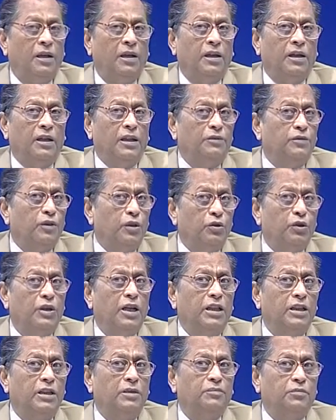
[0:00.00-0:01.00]
If you look
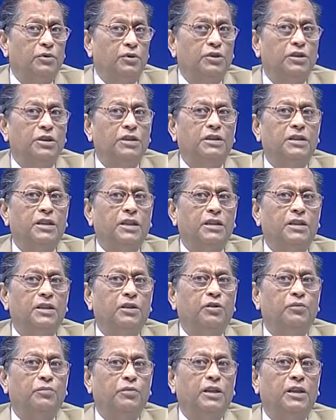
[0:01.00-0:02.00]
at the procedure, you
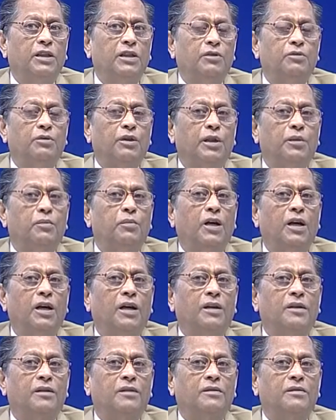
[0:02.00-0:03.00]
will begin to
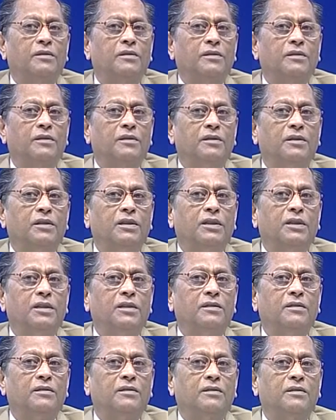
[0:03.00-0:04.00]
admire the
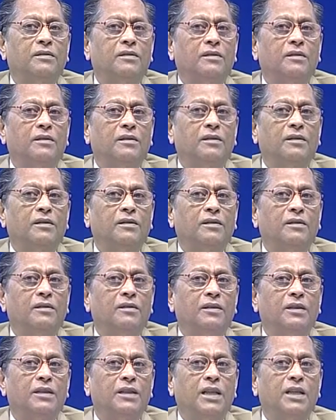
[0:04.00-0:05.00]

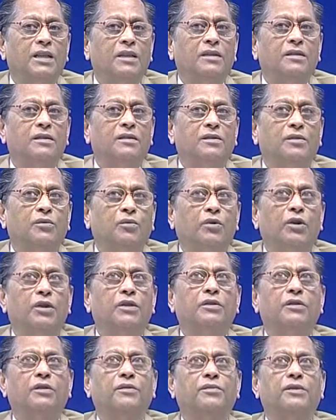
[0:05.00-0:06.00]
inherent
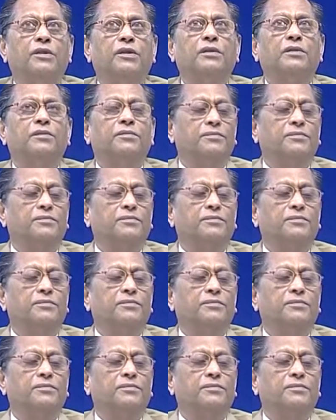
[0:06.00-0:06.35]
worth of it.